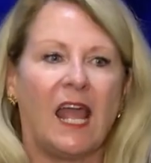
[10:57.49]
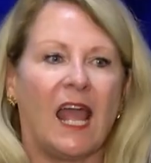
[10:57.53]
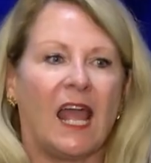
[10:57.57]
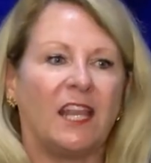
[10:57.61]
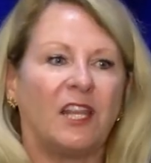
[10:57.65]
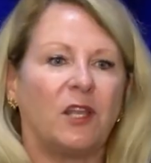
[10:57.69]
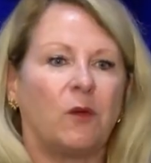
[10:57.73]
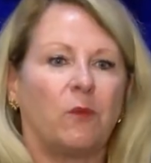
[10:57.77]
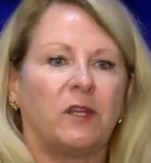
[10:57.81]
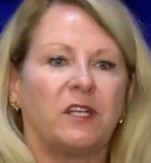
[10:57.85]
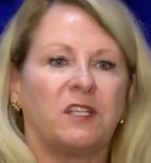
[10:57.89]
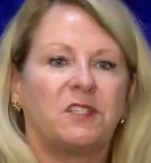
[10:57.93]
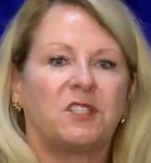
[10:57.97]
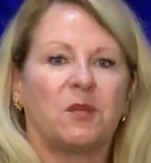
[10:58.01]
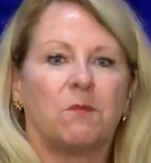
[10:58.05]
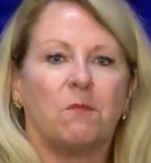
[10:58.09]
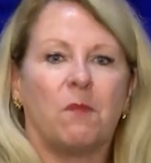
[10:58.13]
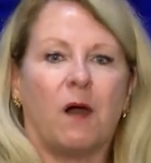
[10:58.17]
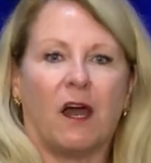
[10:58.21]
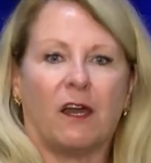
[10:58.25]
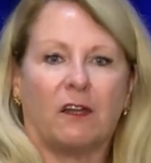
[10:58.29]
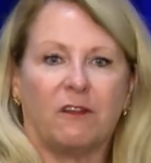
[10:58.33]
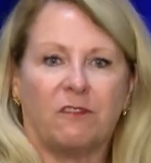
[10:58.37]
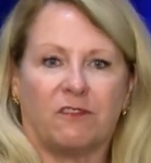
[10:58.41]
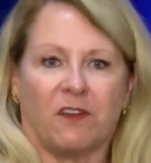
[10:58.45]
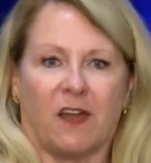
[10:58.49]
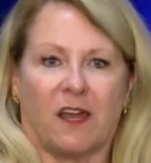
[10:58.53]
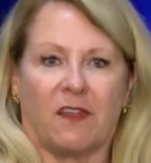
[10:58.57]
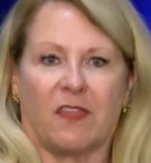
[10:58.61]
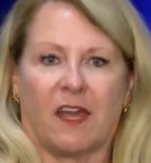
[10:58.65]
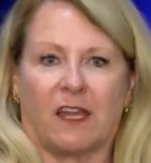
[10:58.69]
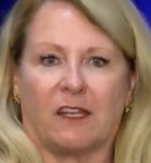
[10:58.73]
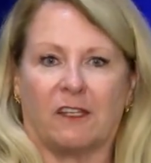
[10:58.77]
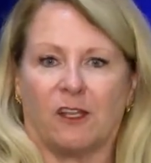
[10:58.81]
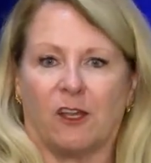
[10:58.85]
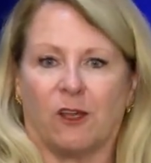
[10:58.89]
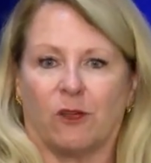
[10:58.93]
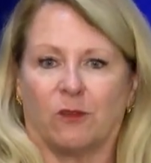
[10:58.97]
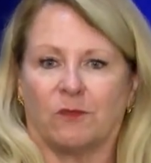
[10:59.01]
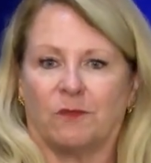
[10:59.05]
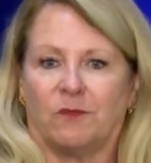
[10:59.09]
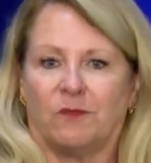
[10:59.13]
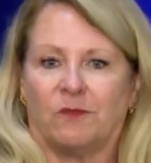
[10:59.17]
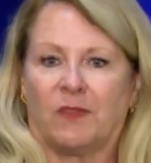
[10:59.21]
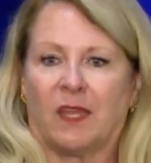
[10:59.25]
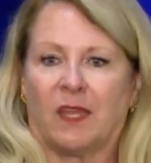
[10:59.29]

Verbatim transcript: and they wanted to modify that note.